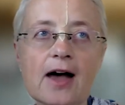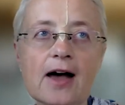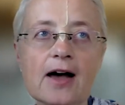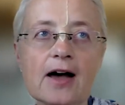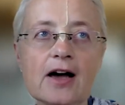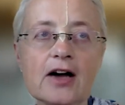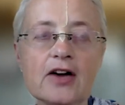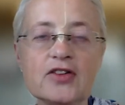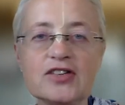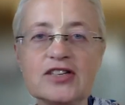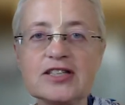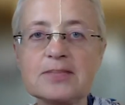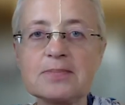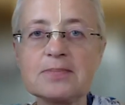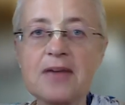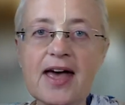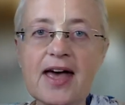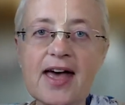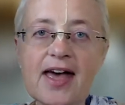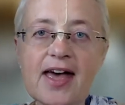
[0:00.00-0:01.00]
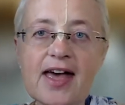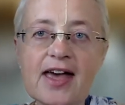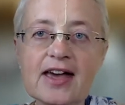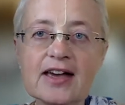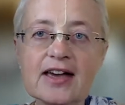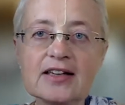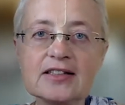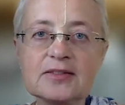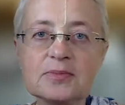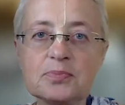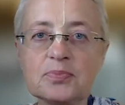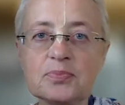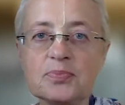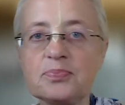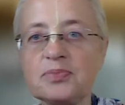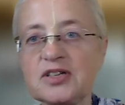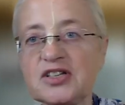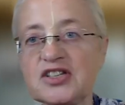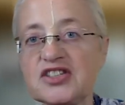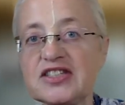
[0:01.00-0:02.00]
respect,
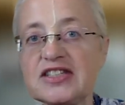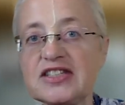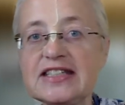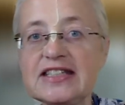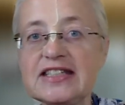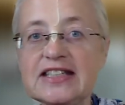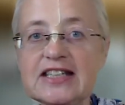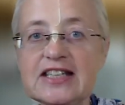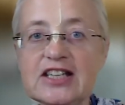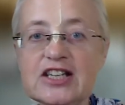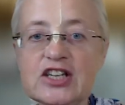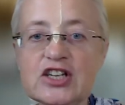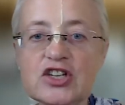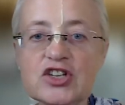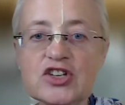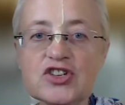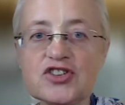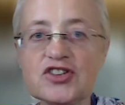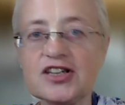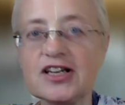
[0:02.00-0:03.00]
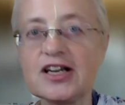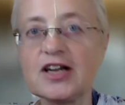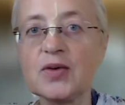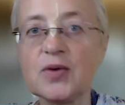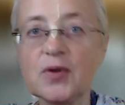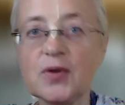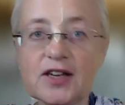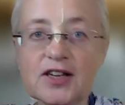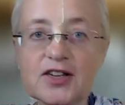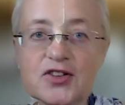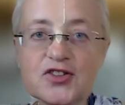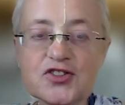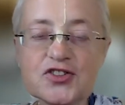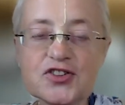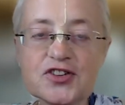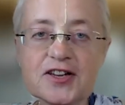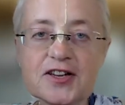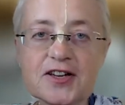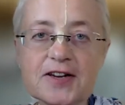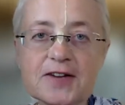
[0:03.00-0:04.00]
prestige,
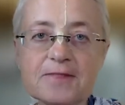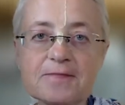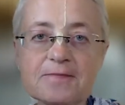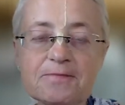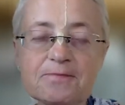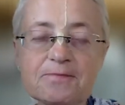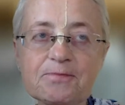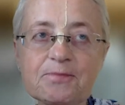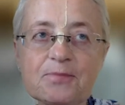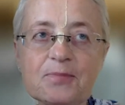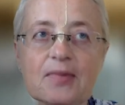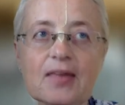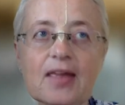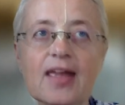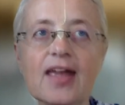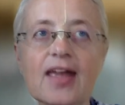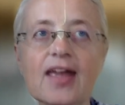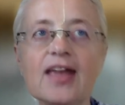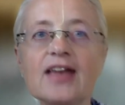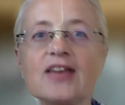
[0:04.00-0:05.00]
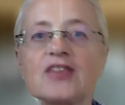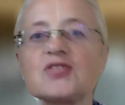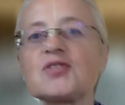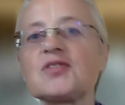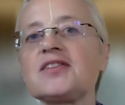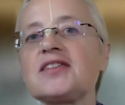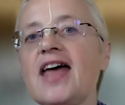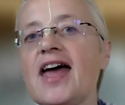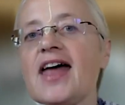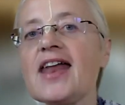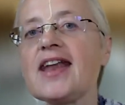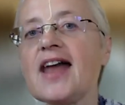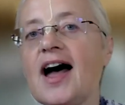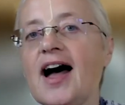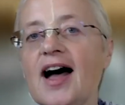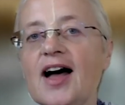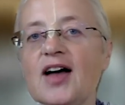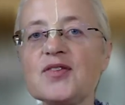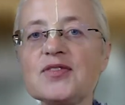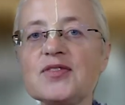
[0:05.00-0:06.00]
recognition. So then
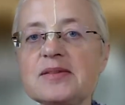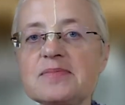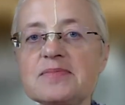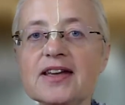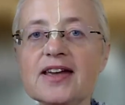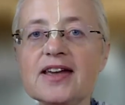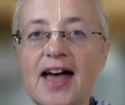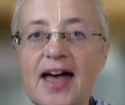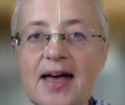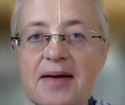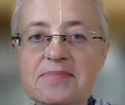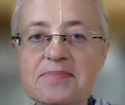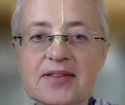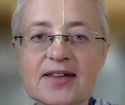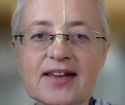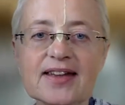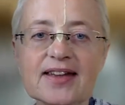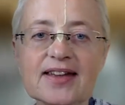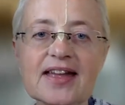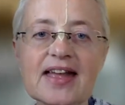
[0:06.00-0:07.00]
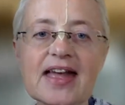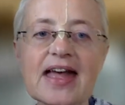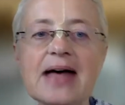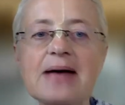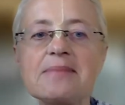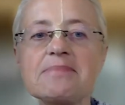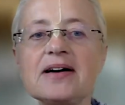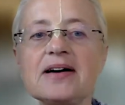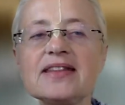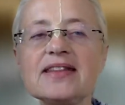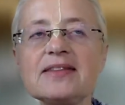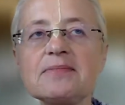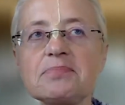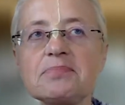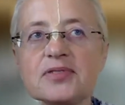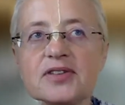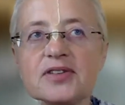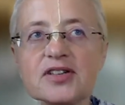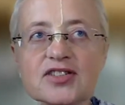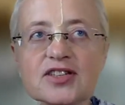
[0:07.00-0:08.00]
I will be happy. But the
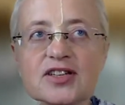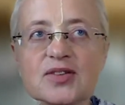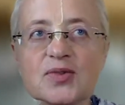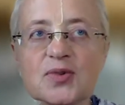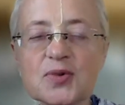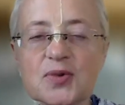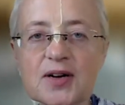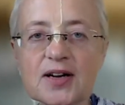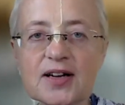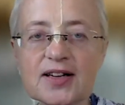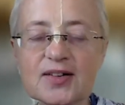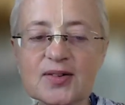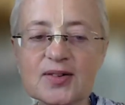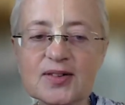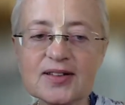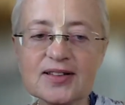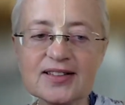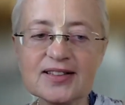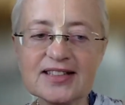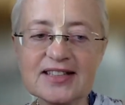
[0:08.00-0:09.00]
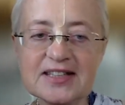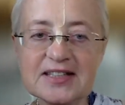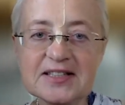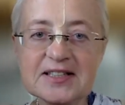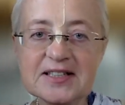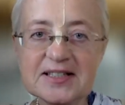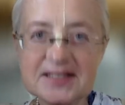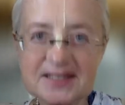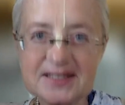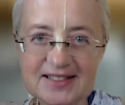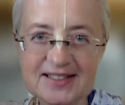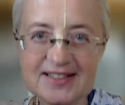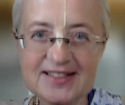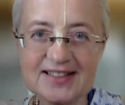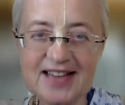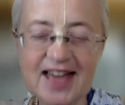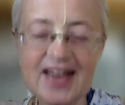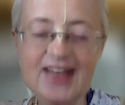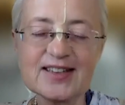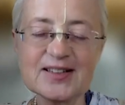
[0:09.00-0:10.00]
person the third
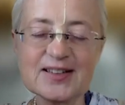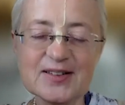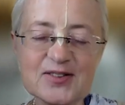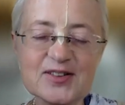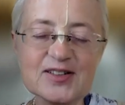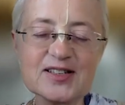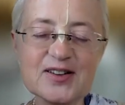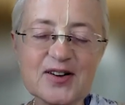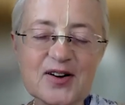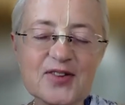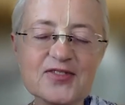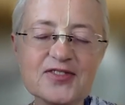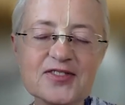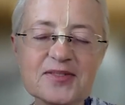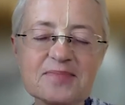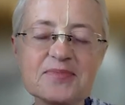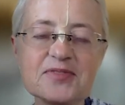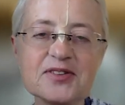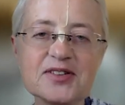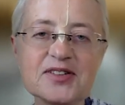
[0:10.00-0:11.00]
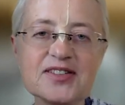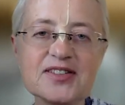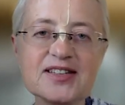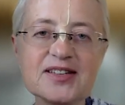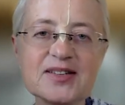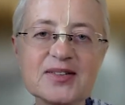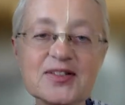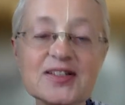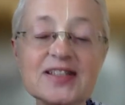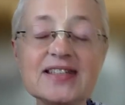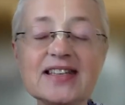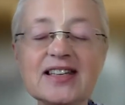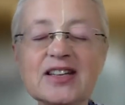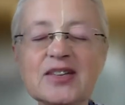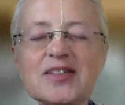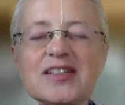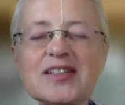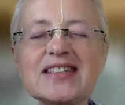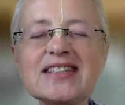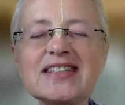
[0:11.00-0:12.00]
category of a person who is
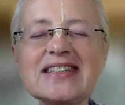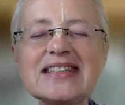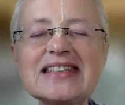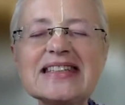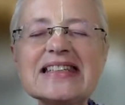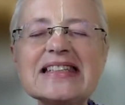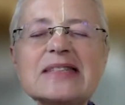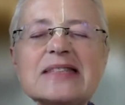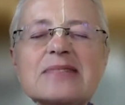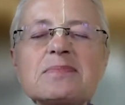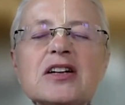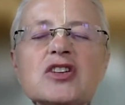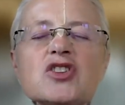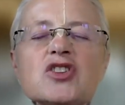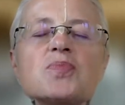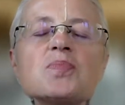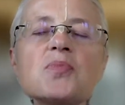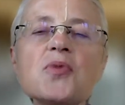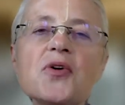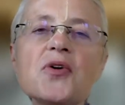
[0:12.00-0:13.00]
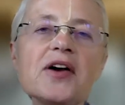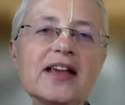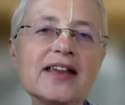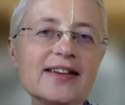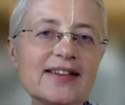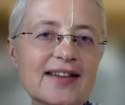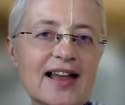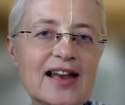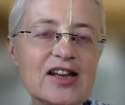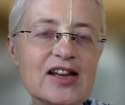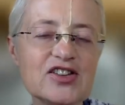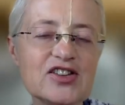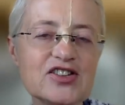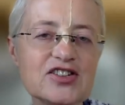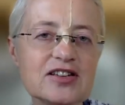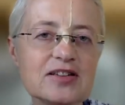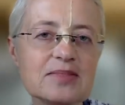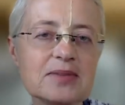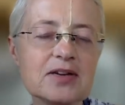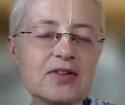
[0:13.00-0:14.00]
inquisitive is much more
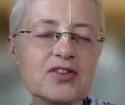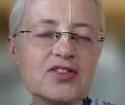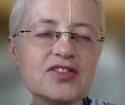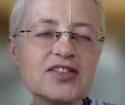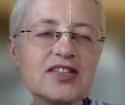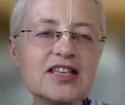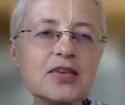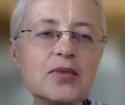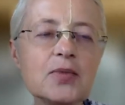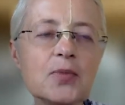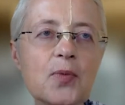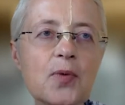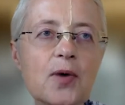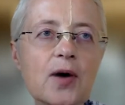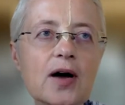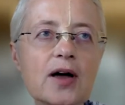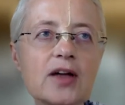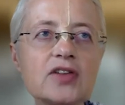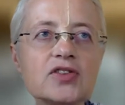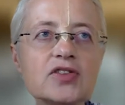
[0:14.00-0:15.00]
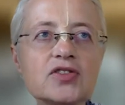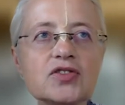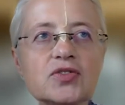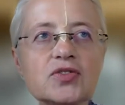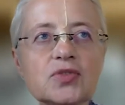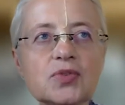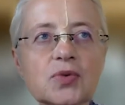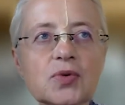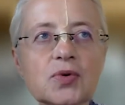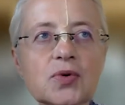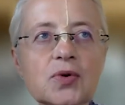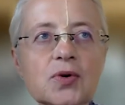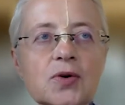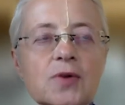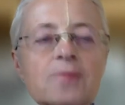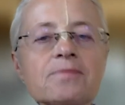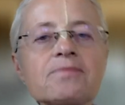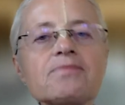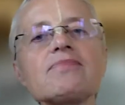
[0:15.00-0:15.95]
intelligent, because he wants to